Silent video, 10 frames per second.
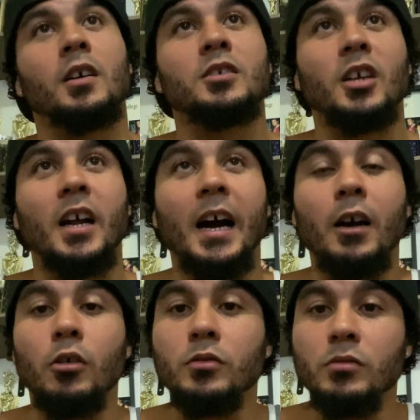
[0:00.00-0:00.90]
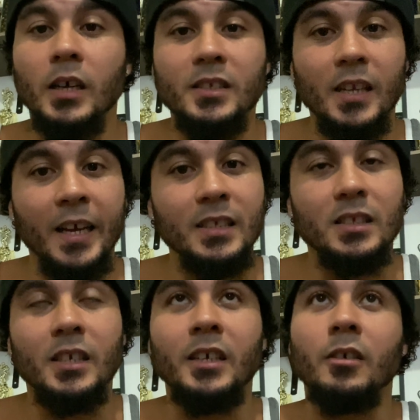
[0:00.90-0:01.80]
Chicago,
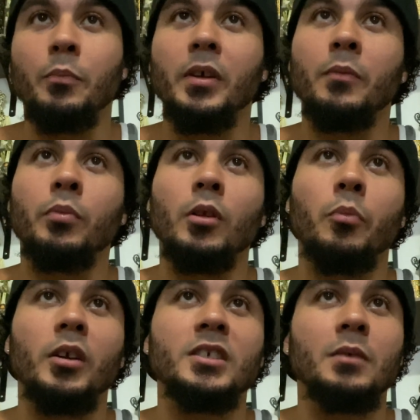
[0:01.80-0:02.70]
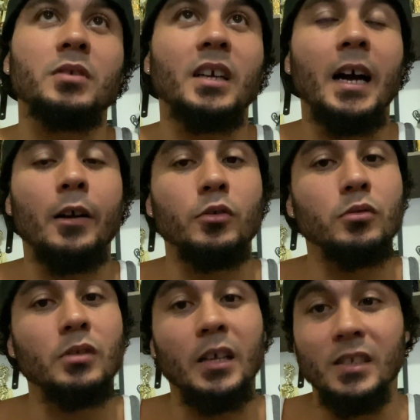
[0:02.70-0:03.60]
2018. Competed in Pull-Up Park Jam Chicago,
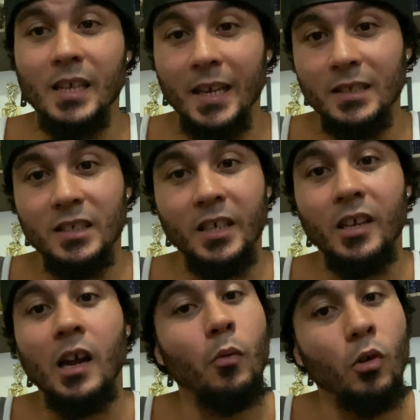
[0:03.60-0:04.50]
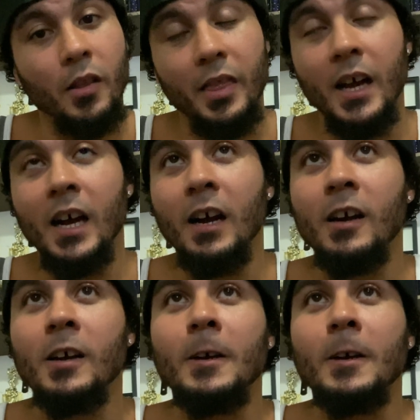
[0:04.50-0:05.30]
2019. I won that.